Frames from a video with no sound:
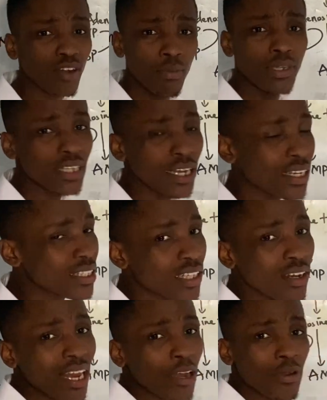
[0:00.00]
come inside the
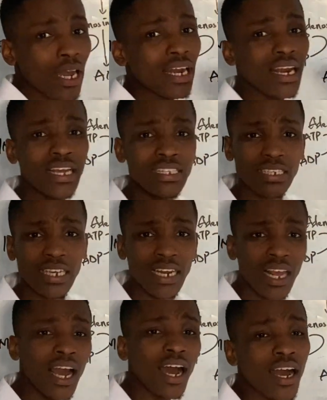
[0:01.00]
cell like we had learned
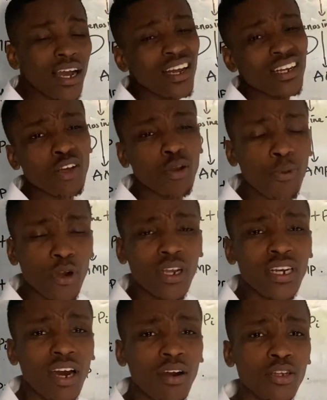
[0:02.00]
earlier. They were
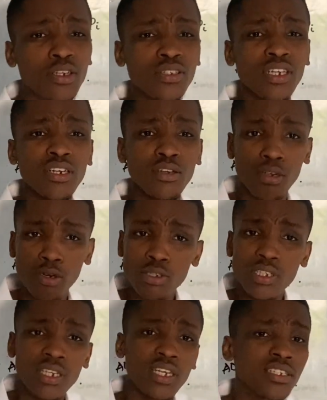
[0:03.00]
broken down using
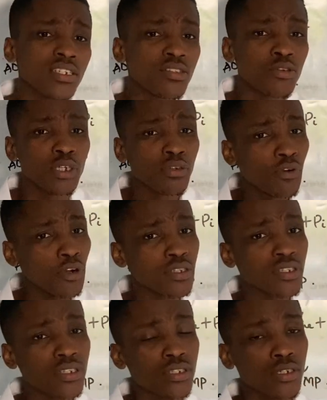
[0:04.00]
nucleotidases to give
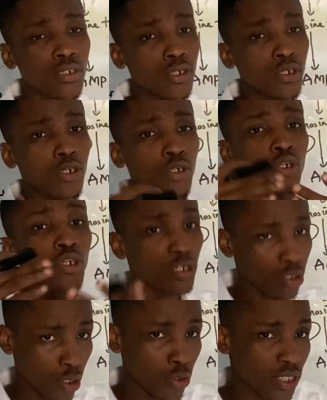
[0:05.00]
us
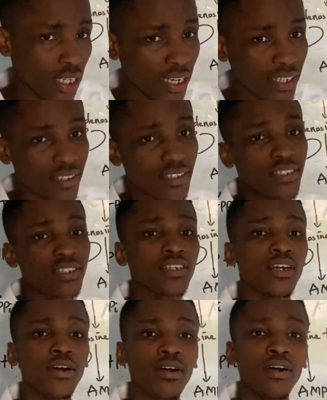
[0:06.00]
nucleosides,
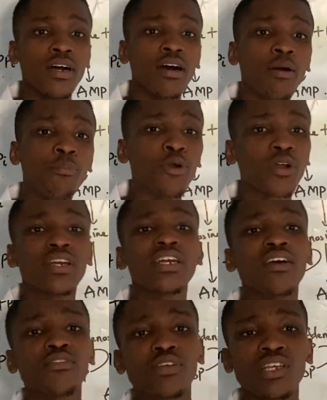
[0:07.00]
broken
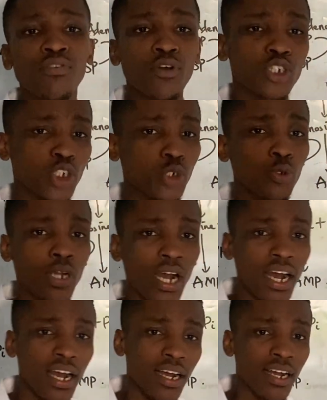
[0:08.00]
down to give us
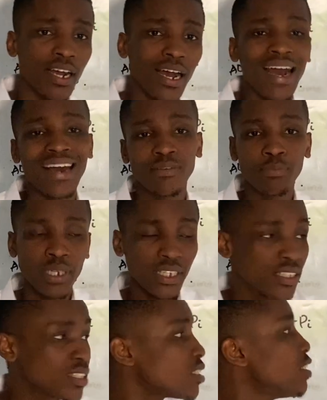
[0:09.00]
sugar and
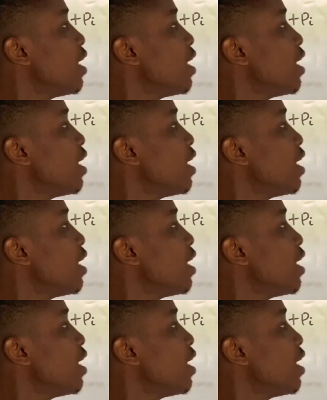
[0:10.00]
base.